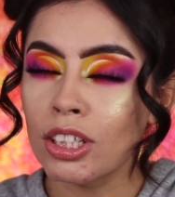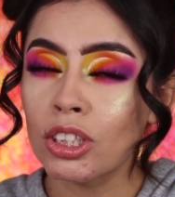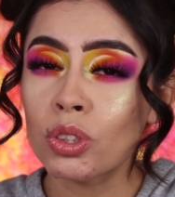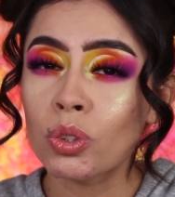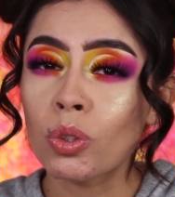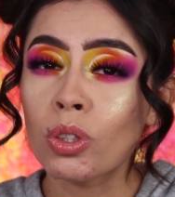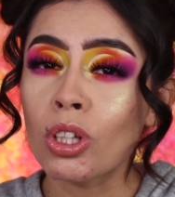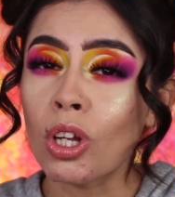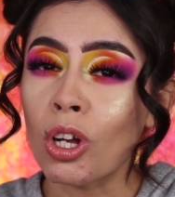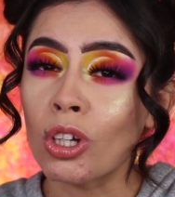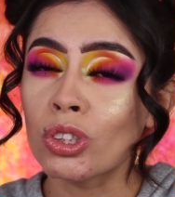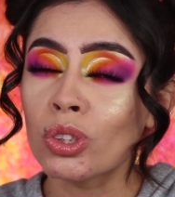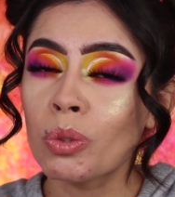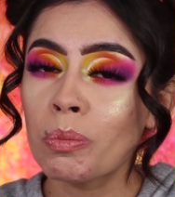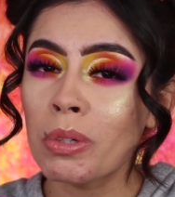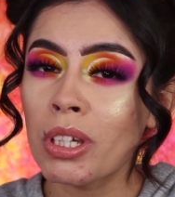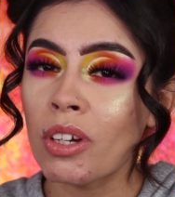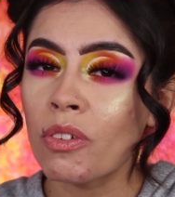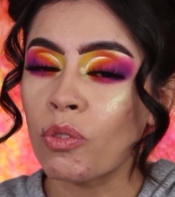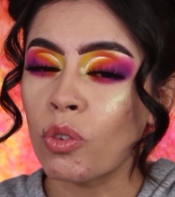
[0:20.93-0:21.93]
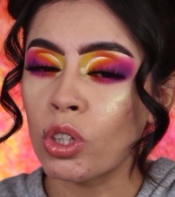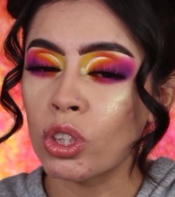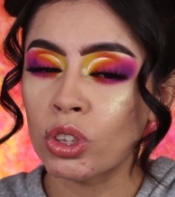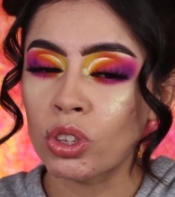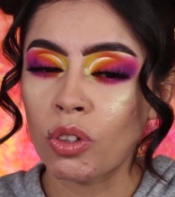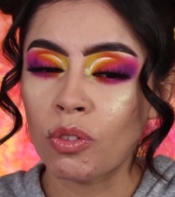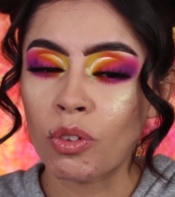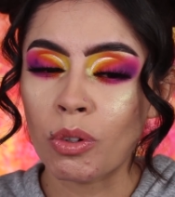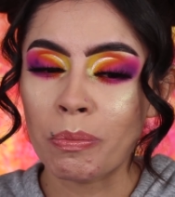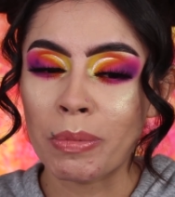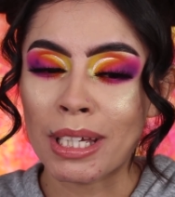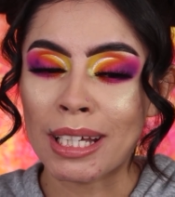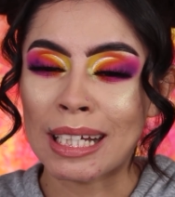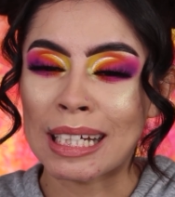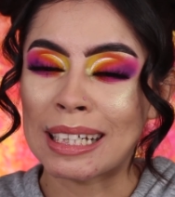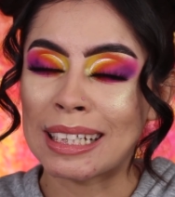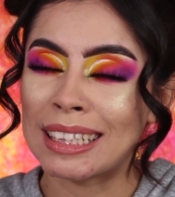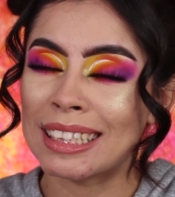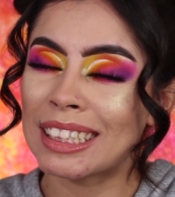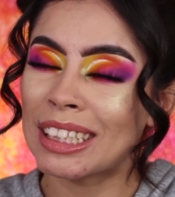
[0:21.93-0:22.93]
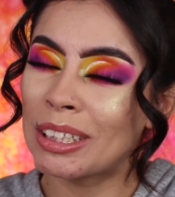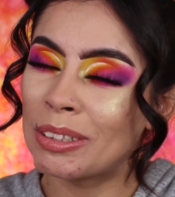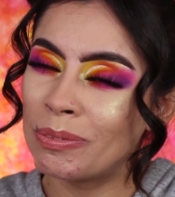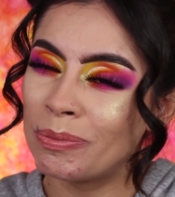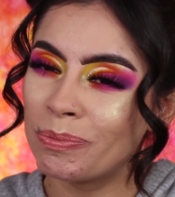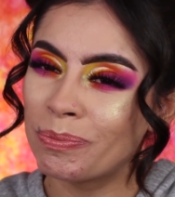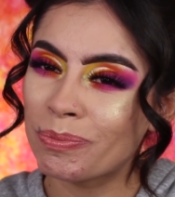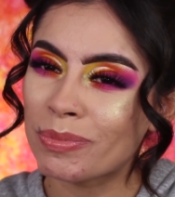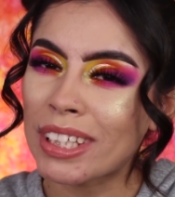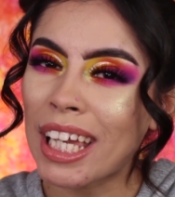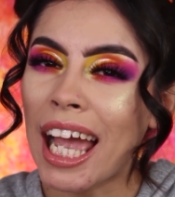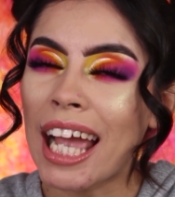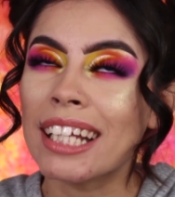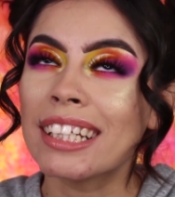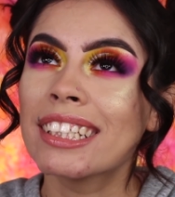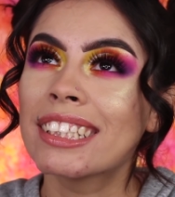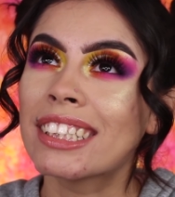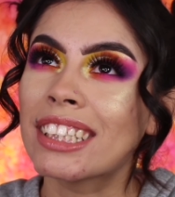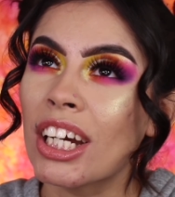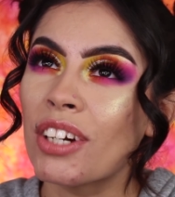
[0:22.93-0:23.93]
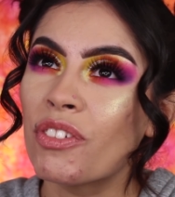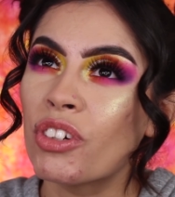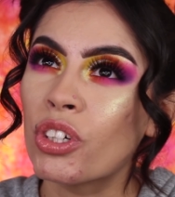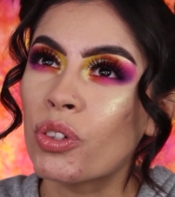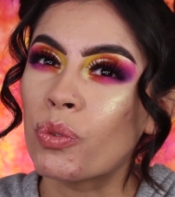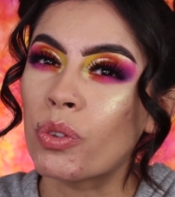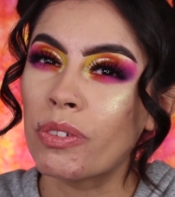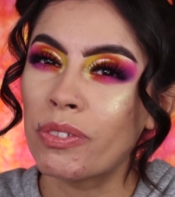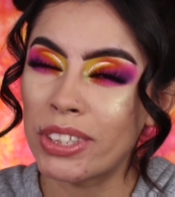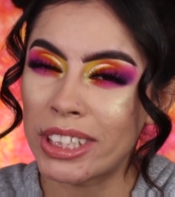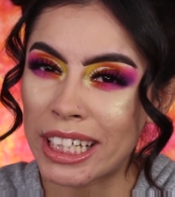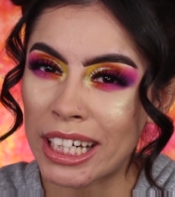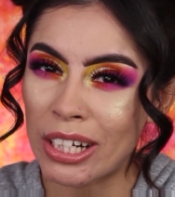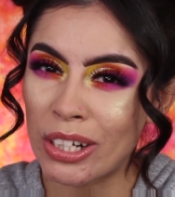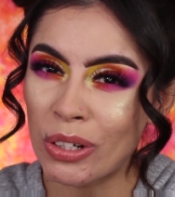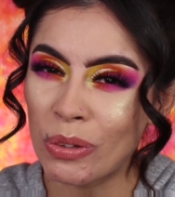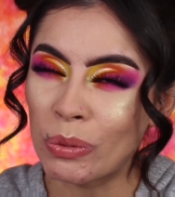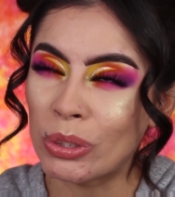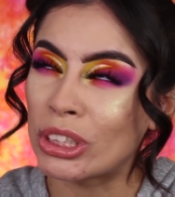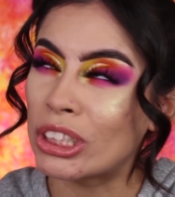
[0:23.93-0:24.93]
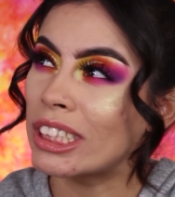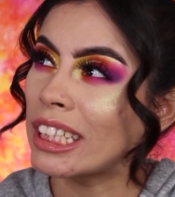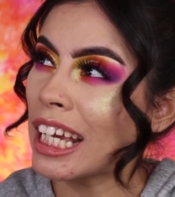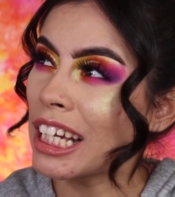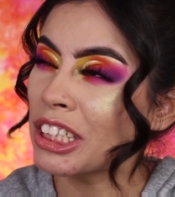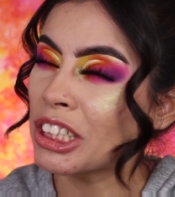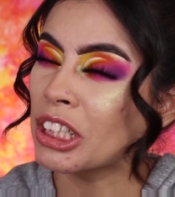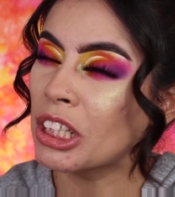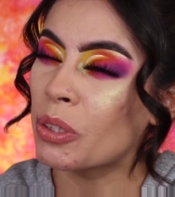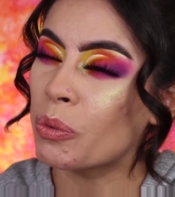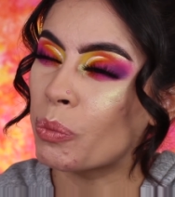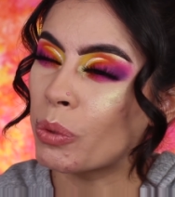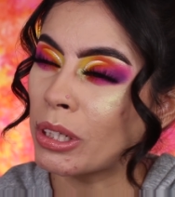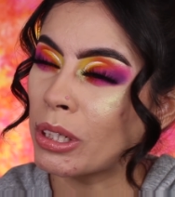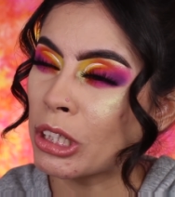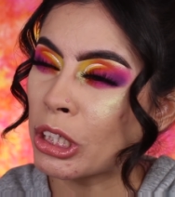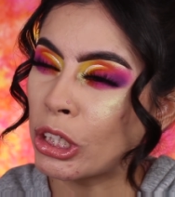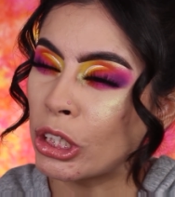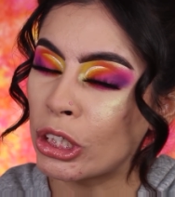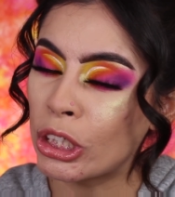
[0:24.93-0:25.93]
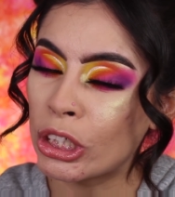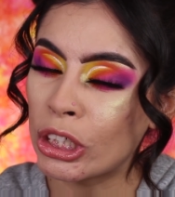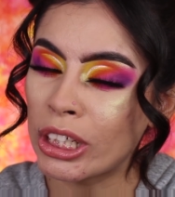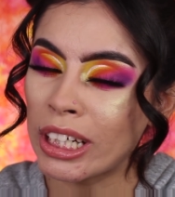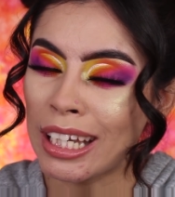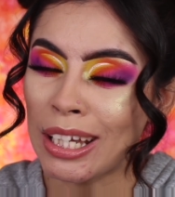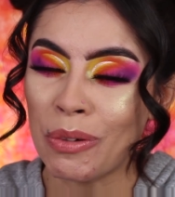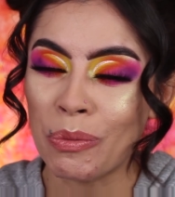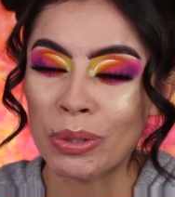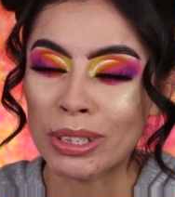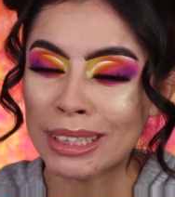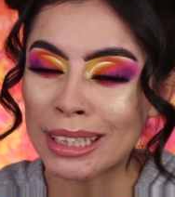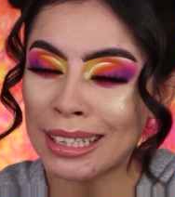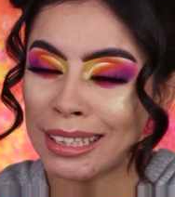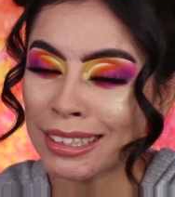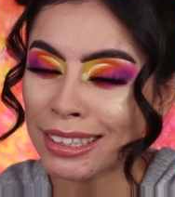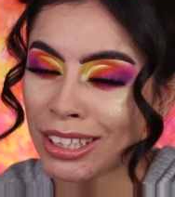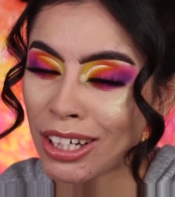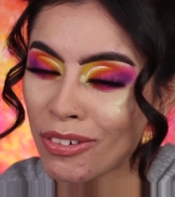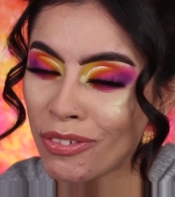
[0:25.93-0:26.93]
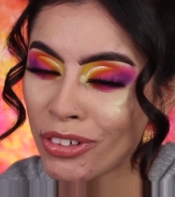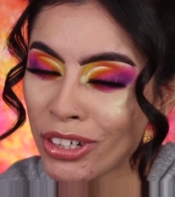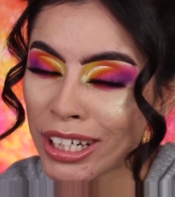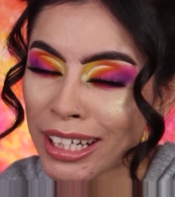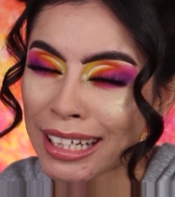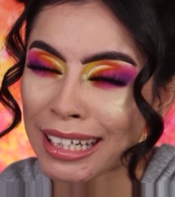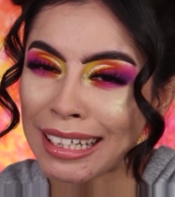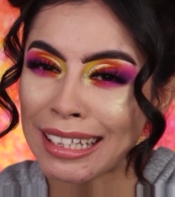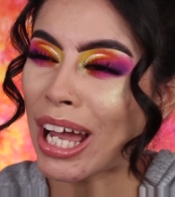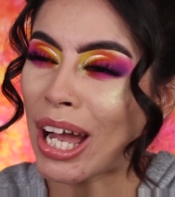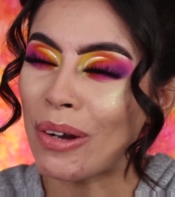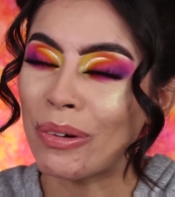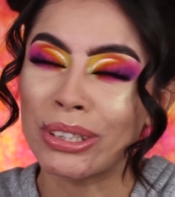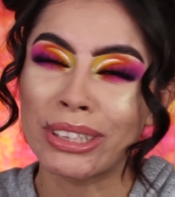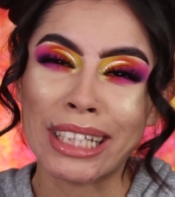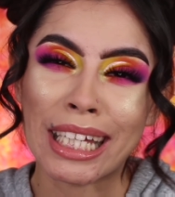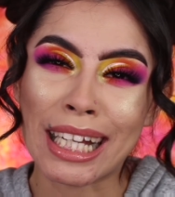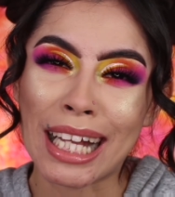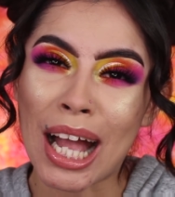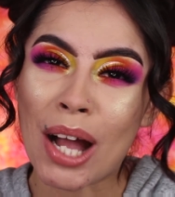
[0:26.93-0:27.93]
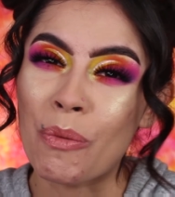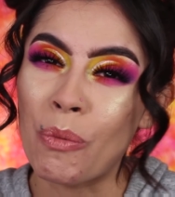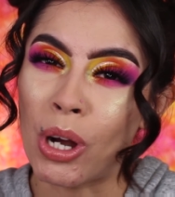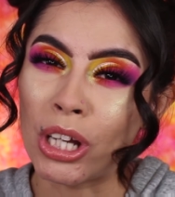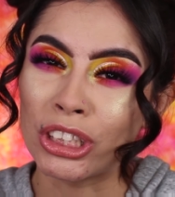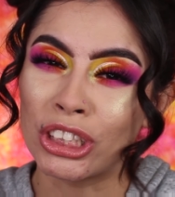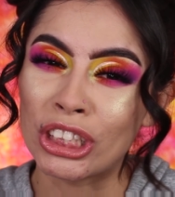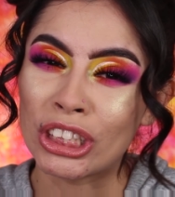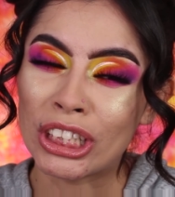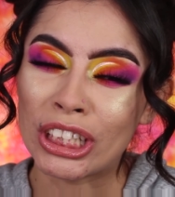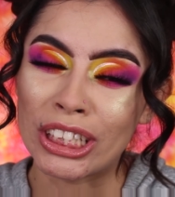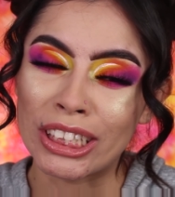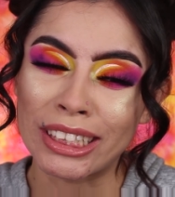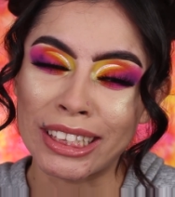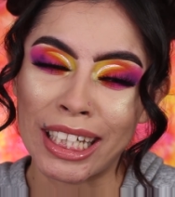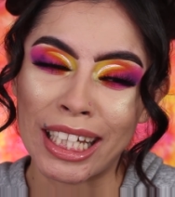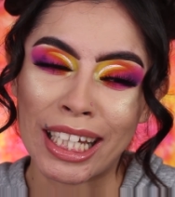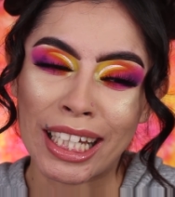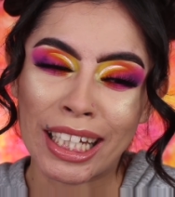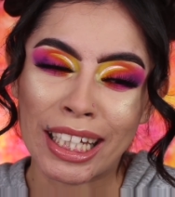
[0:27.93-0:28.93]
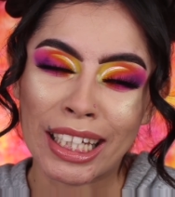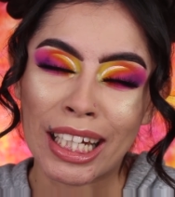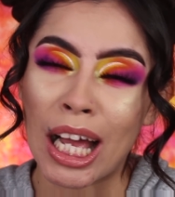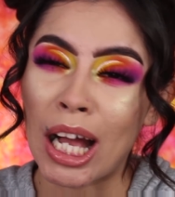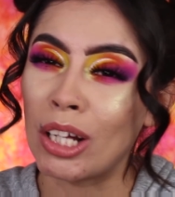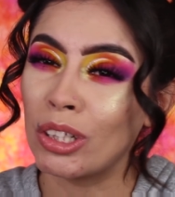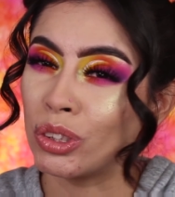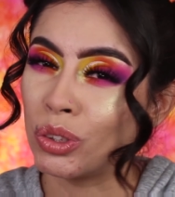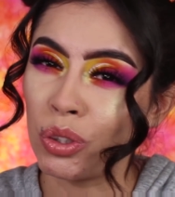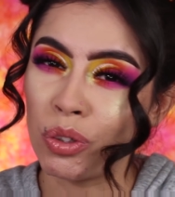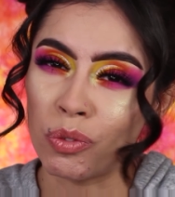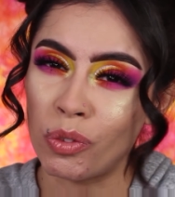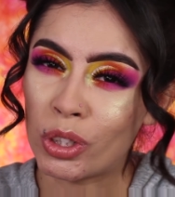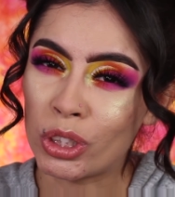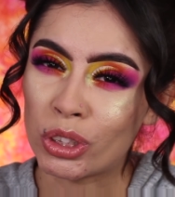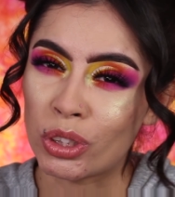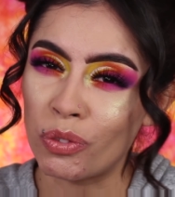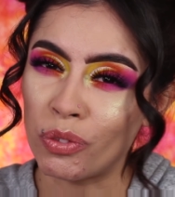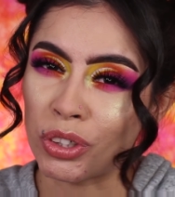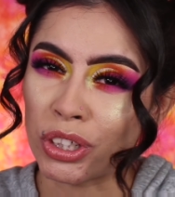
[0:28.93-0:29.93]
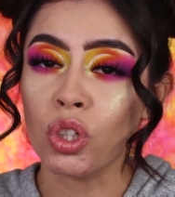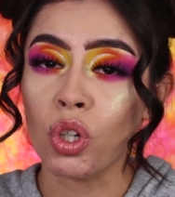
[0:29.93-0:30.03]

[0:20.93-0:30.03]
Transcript: This will also be a voiceover because I discovered Riverdale, which is actually really good, and once I discovered it, I was like, I'm watching this and I'll do a voiceover.